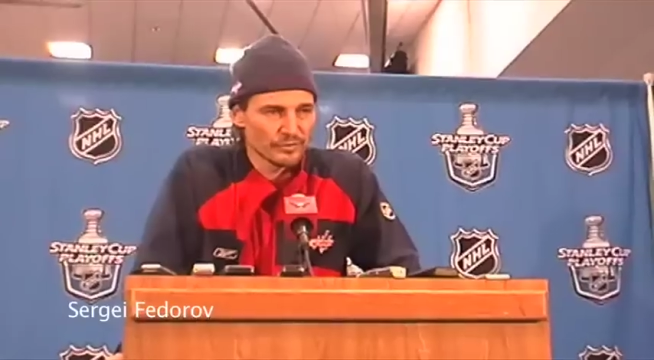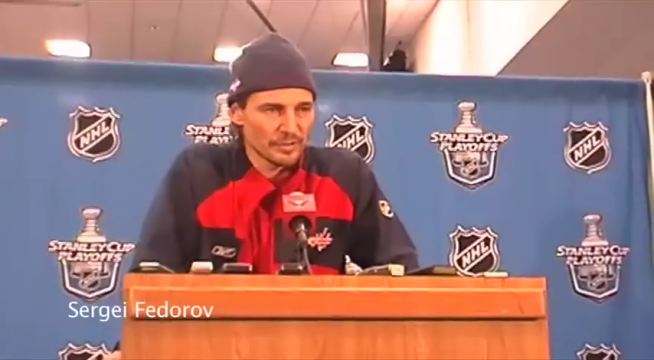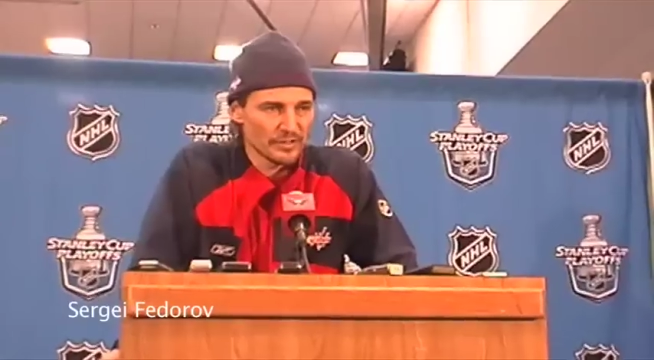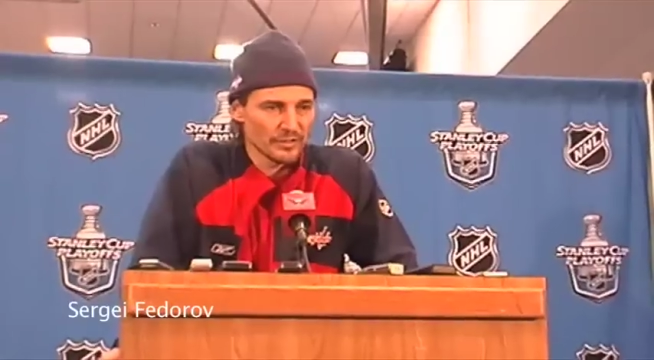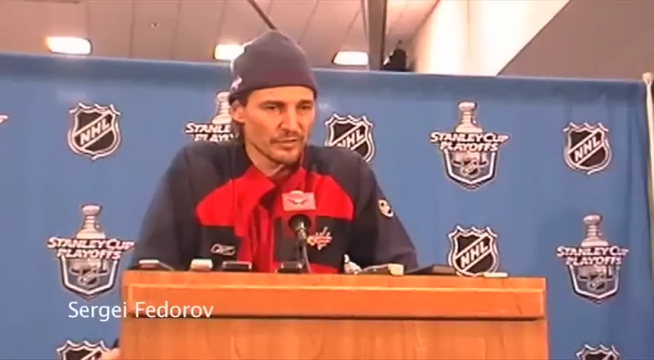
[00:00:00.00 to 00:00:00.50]

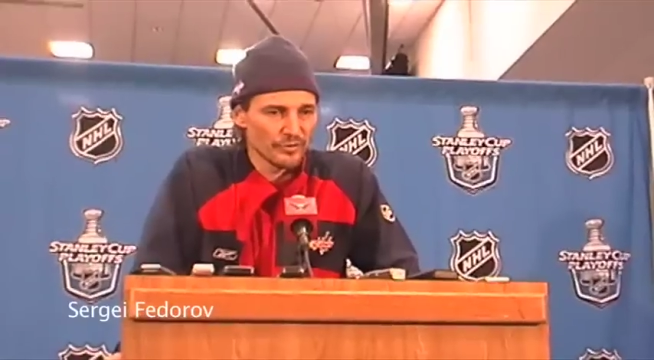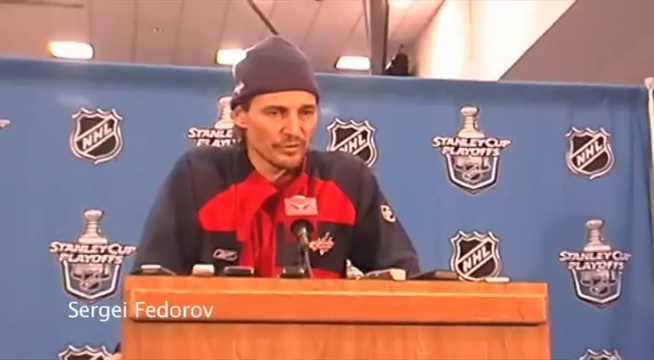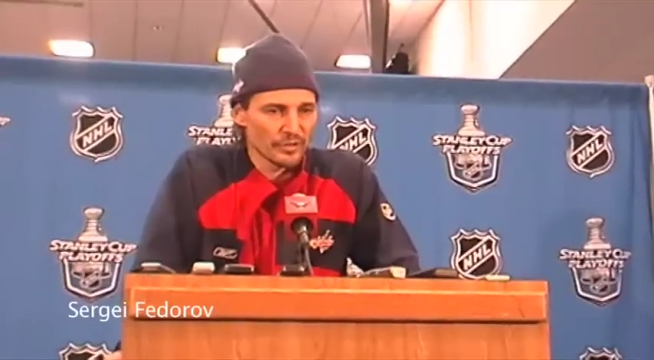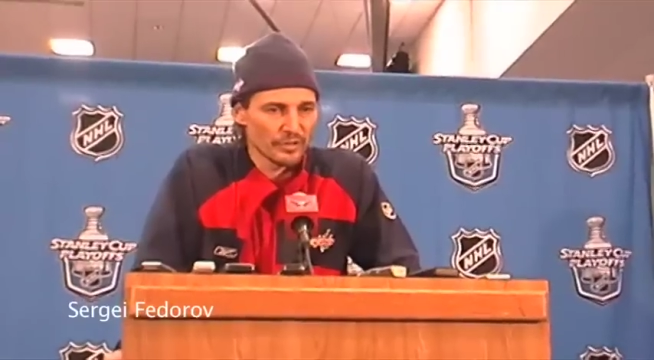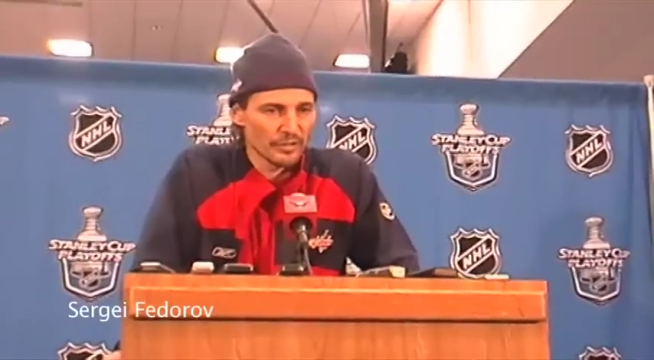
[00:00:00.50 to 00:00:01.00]
especially in New
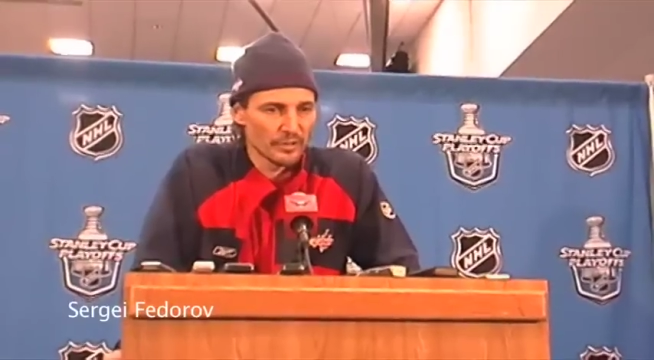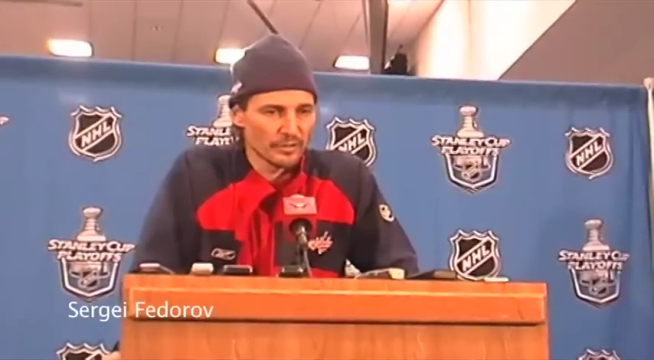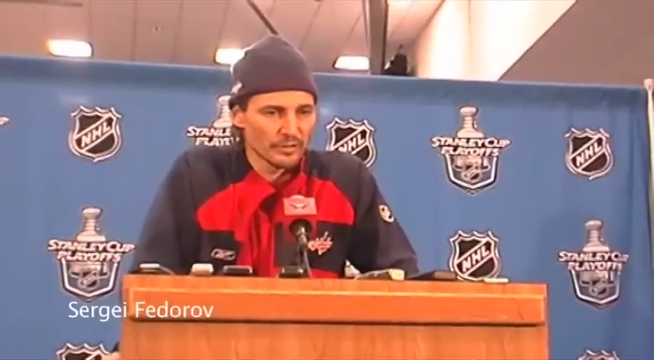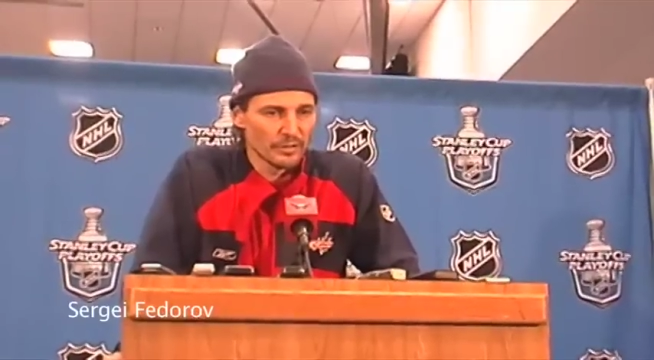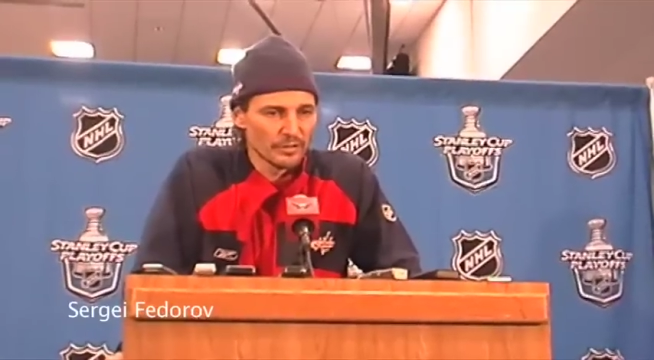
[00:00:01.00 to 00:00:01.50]
York,
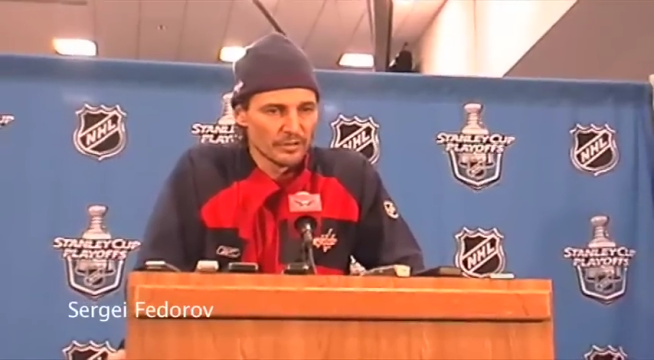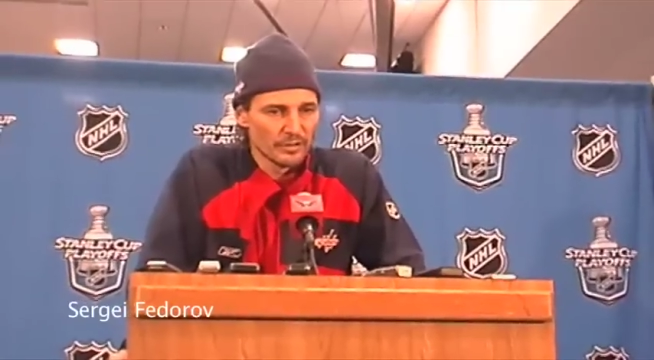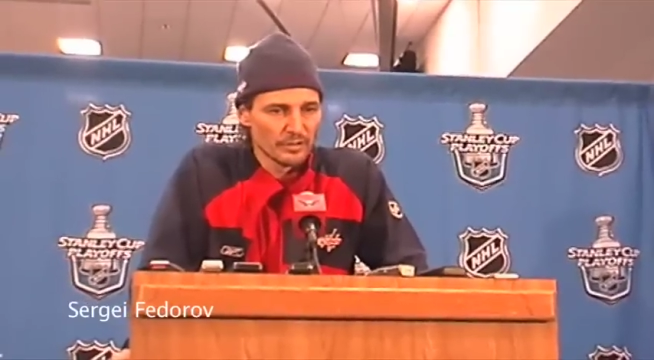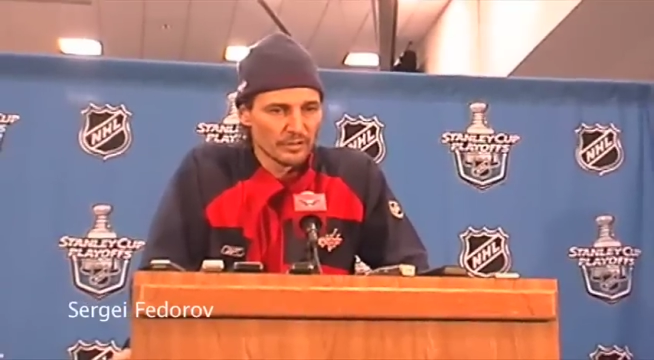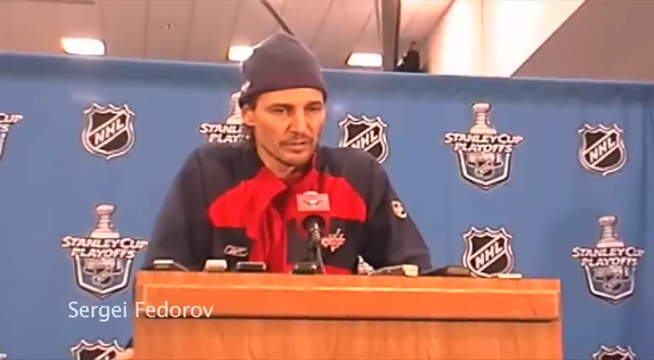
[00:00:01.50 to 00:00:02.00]

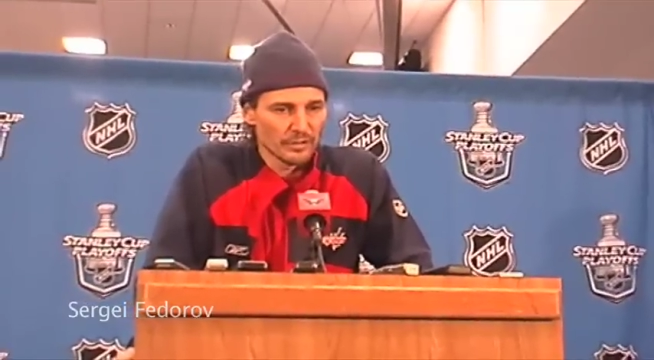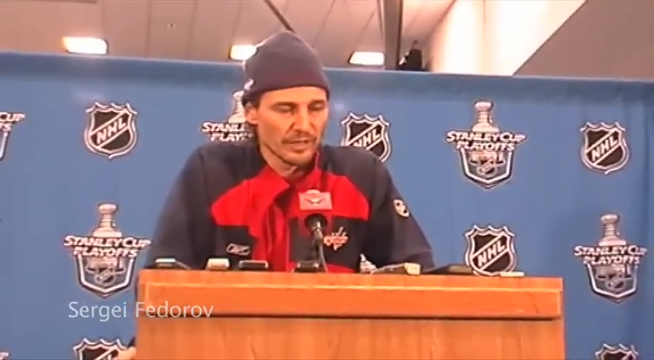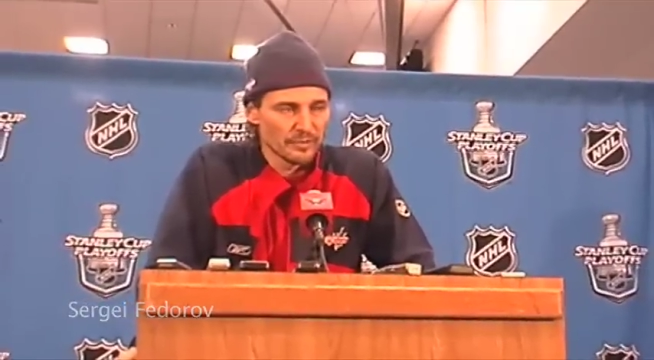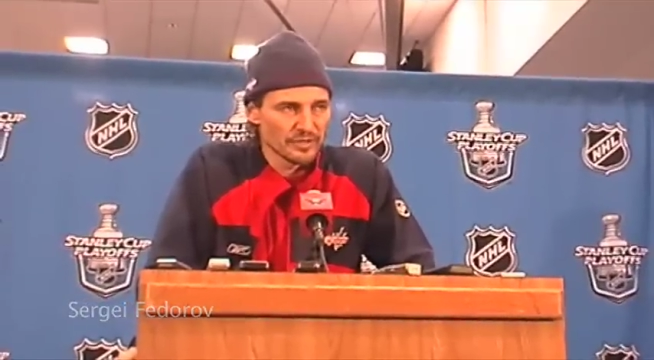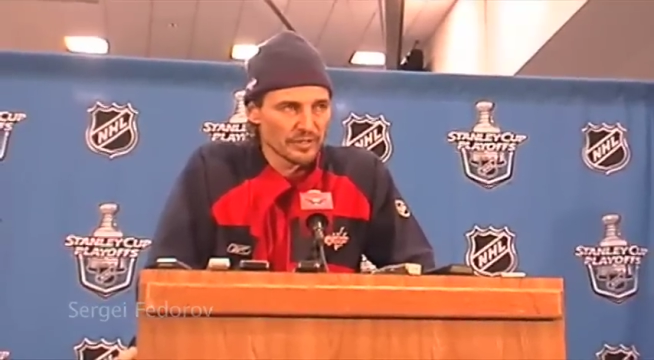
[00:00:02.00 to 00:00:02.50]

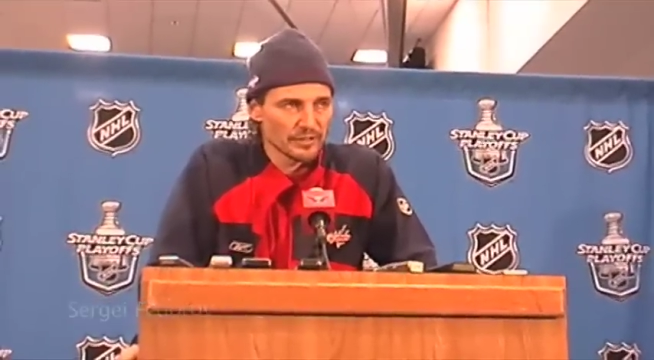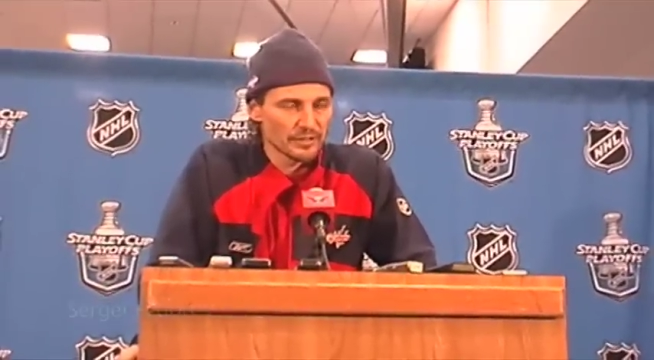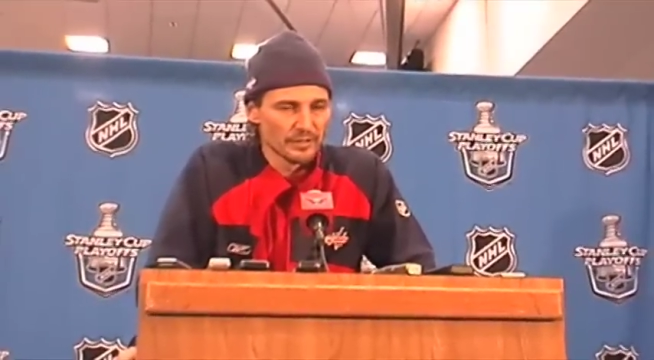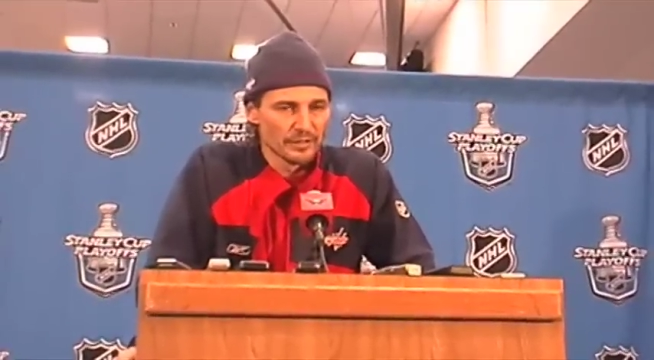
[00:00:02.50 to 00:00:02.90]
game six.